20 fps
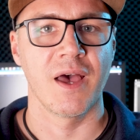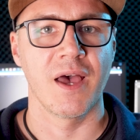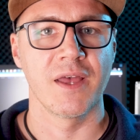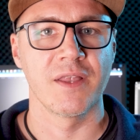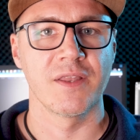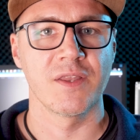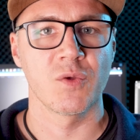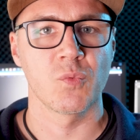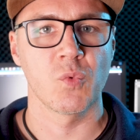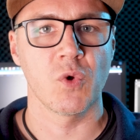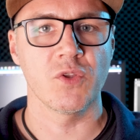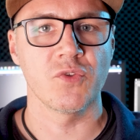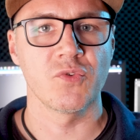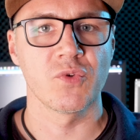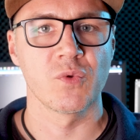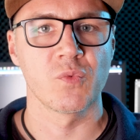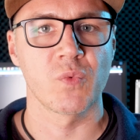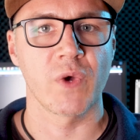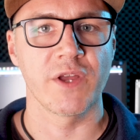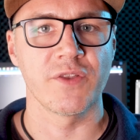And I
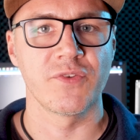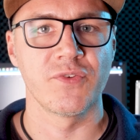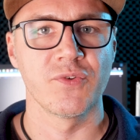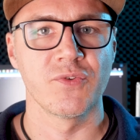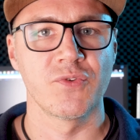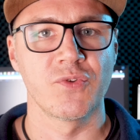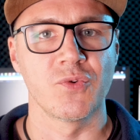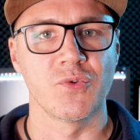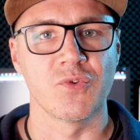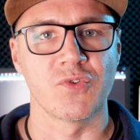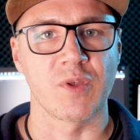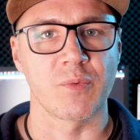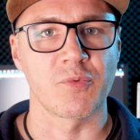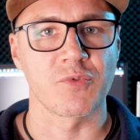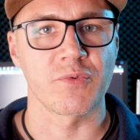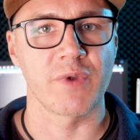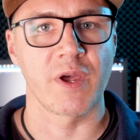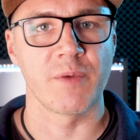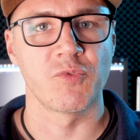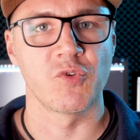want to invite you to
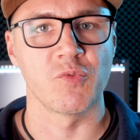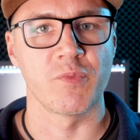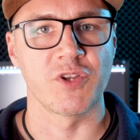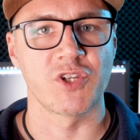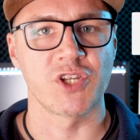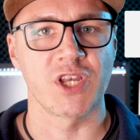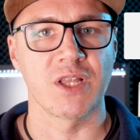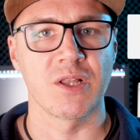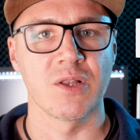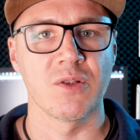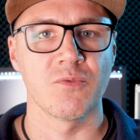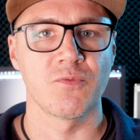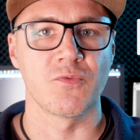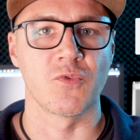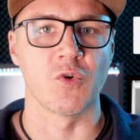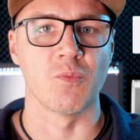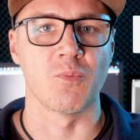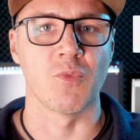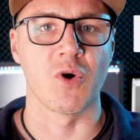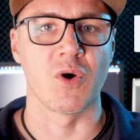subscribe to my
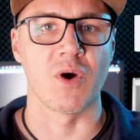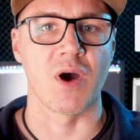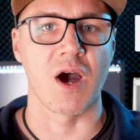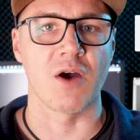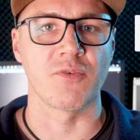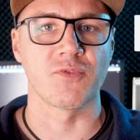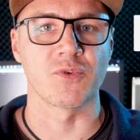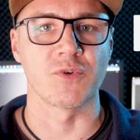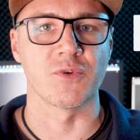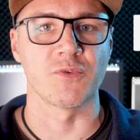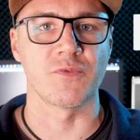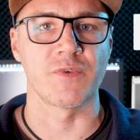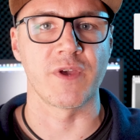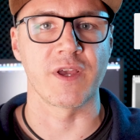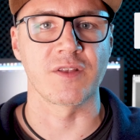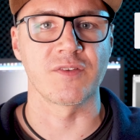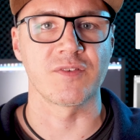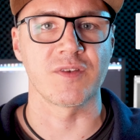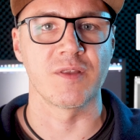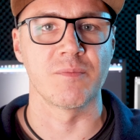channel for more After
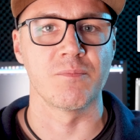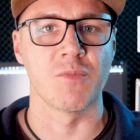Effects